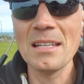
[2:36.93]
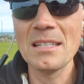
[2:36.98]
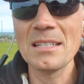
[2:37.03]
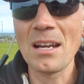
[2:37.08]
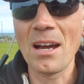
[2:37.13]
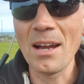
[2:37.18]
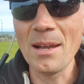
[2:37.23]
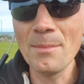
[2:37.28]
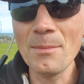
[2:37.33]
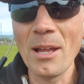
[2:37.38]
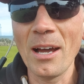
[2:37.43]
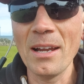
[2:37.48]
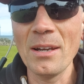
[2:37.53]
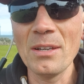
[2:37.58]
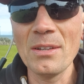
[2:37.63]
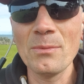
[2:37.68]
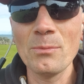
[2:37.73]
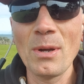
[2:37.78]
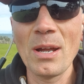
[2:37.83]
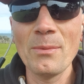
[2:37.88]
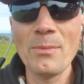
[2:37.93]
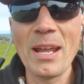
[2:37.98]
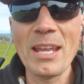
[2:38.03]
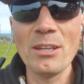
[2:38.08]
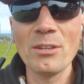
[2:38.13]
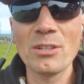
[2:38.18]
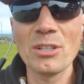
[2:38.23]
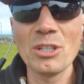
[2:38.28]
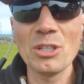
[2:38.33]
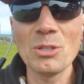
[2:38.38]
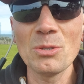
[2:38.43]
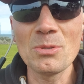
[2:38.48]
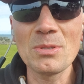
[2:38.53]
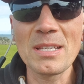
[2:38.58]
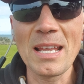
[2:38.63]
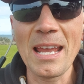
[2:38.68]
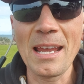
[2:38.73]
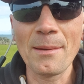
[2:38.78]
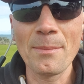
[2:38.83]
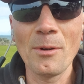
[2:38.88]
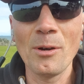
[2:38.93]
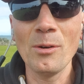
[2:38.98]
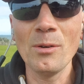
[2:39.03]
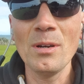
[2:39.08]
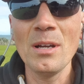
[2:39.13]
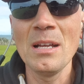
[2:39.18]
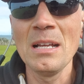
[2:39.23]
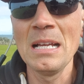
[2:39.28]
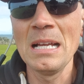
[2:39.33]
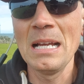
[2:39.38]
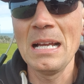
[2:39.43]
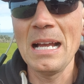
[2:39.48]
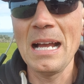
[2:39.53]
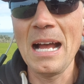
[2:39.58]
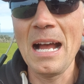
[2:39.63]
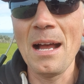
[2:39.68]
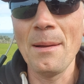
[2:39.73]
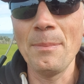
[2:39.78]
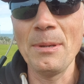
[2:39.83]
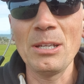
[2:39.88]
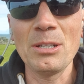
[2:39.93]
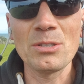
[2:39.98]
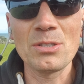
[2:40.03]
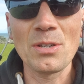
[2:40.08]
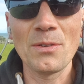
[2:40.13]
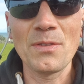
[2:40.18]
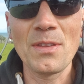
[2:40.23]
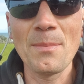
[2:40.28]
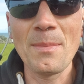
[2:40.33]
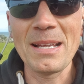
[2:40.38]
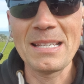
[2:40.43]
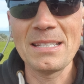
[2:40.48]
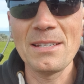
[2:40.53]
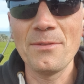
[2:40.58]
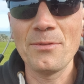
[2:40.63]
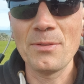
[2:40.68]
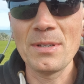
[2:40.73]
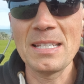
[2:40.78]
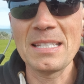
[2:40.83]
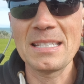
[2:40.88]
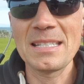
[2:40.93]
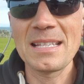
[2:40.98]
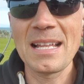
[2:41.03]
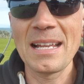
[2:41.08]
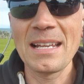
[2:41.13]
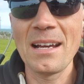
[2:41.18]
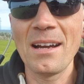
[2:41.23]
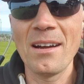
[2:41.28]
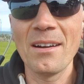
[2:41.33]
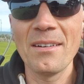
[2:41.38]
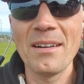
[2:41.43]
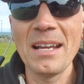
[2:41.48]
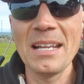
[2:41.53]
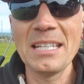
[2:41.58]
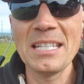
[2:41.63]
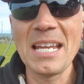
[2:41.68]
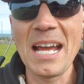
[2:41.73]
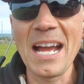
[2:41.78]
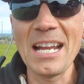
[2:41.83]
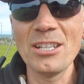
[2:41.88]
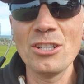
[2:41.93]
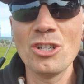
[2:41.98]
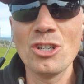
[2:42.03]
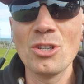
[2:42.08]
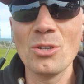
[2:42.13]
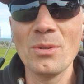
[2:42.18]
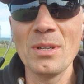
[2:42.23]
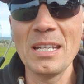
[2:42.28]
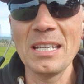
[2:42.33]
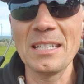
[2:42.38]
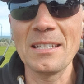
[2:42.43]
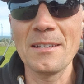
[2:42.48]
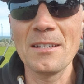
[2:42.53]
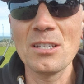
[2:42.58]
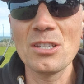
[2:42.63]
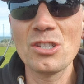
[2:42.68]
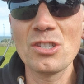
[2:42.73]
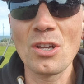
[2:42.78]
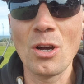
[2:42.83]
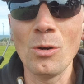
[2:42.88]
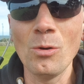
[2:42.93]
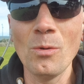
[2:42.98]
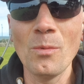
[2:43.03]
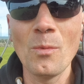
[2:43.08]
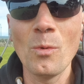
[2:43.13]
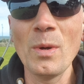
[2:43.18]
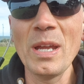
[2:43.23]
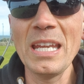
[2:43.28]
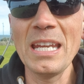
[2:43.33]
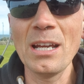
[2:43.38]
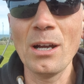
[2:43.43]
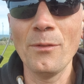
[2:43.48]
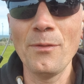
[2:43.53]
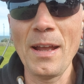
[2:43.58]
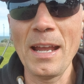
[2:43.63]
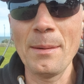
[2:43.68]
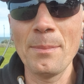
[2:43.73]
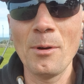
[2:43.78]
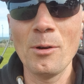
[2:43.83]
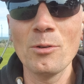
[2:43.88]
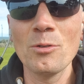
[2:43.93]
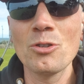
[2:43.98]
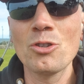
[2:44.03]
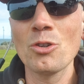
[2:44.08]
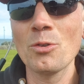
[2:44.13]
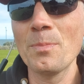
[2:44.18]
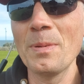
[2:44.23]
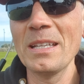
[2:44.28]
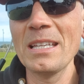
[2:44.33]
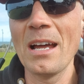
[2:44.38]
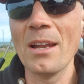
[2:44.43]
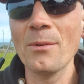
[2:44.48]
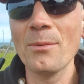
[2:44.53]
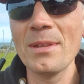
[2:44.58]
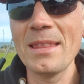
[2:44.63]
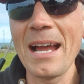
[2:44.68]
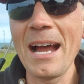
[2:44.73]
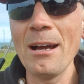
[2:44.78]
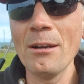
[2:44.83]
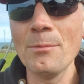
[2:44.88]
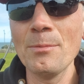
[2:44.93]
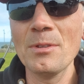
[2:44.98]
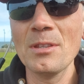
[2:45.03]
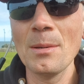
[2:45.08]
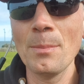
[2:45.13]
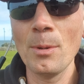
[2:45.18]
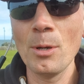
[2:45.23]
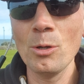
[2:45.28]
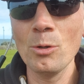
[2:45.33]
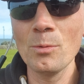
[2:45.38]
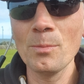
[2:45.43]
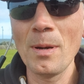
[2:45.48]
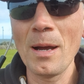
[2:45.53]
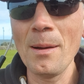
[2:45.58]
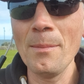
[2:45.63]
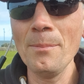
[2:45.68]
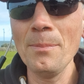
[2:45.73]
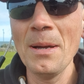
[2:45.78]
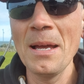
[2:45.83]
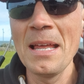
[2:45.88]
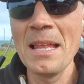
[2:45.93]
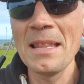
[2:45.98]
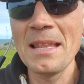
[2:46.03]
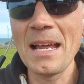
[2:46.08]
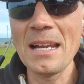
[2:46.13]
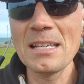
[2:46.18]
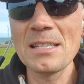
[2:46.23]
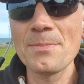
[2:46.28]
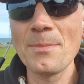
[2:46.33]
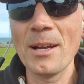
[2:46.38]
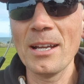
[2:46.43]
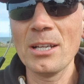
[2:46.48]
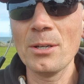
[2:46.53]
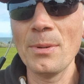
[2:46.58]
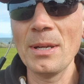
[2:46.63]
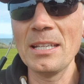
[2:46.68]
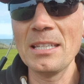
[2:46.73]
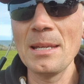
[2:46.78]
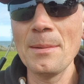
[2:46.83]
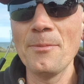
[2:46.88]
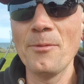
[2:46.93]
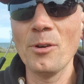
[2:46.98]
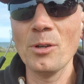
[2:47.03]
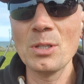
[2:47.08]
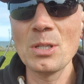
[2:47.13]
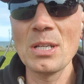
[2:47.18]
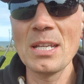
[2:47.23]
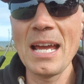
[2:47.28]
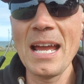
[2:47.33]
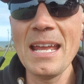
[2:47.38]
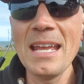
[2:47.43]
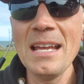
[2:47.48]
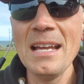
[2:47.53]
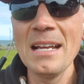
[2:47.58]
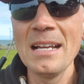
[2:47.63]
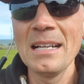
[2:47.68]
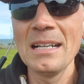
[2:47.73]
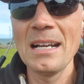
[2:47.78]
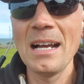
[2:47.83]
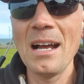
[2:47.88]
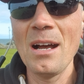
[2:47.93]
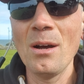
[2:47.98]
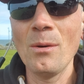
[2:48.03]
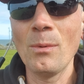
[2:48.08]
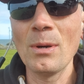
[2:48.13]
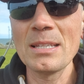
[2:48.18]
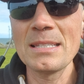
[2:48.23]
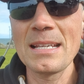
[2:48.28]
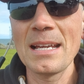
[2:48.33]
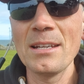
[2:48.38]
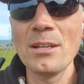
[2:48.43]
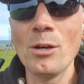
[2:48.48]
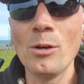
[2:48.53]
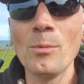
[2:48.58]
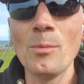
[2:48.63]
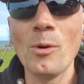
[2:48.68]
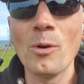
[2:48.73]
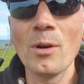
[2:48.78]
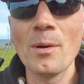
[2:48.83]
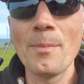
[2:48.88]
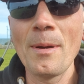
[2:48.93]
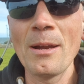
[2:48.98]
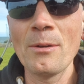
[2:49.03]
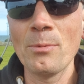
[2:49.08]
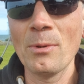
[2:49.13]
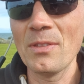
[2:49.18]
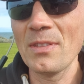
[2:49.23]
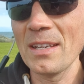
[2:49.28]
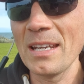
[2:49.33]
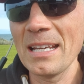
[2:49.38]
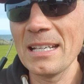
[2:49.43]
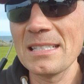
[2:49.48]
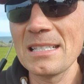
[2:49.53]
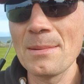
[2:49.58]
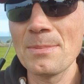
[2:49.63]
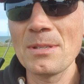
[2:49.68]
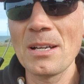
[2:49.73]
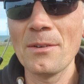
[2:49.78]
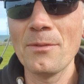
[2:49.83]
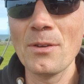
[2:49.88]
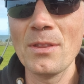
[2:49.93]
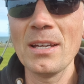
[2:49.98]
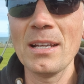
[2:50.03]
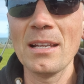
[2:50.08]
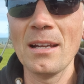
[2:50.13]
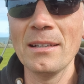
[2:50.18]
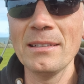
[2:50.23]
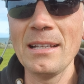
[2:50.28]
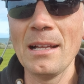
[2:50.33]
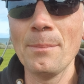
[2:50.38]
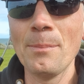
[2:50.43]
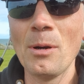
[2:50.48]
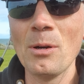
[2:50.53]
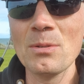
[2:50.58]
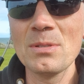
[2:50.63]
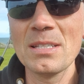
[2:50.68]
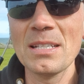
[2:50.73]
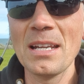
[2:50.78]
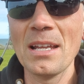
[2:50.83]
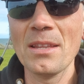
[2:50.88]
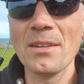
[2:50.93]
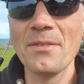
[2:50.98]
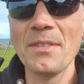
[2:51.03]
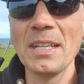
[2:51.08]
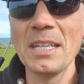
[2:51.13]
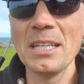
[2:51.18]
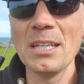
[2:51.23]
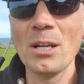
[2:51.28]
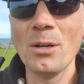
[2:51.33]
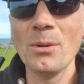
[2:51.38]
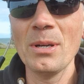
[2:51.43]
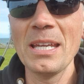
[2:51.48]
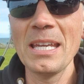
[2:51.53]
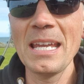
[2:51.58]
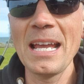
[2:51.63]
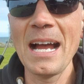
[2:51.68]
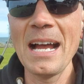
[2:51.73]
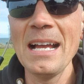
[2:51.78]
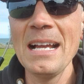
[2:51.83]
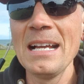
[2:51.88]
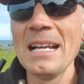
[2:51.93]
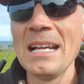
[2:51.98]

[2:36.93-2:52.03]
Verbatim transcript: timeline where, where, you can use ECMO uh, because of the massive risks that are attached to it. So weaning of ECMO should be done without the balloon pump. That is my quick tip for today. Uh, once I know more about what the next steps are for the client, I'll post another video here.